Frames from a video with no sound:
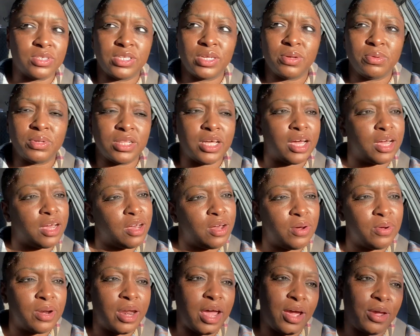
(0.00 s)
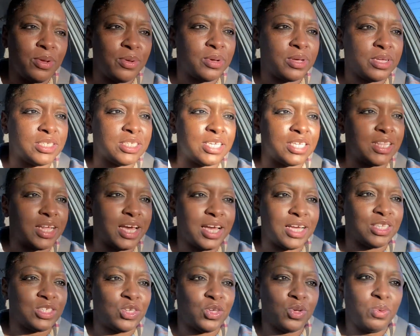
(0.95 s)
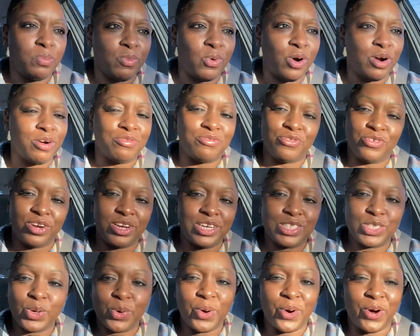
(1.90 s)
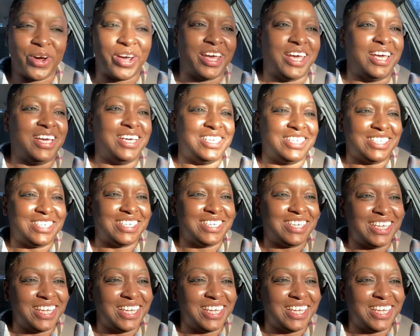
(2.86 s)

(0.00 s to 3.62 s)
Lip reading: they were like, oh, now you can select 2 more free toys.